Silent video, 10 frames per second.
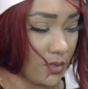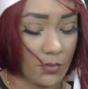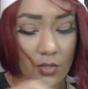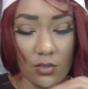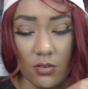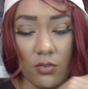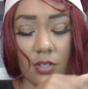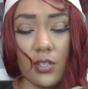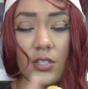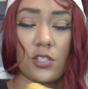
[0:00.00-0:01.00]
I'm gonna throw
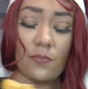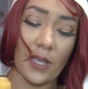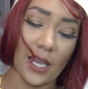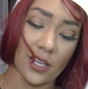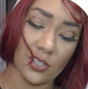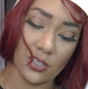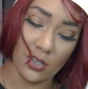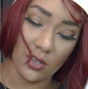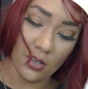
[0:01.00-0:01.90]
in a splash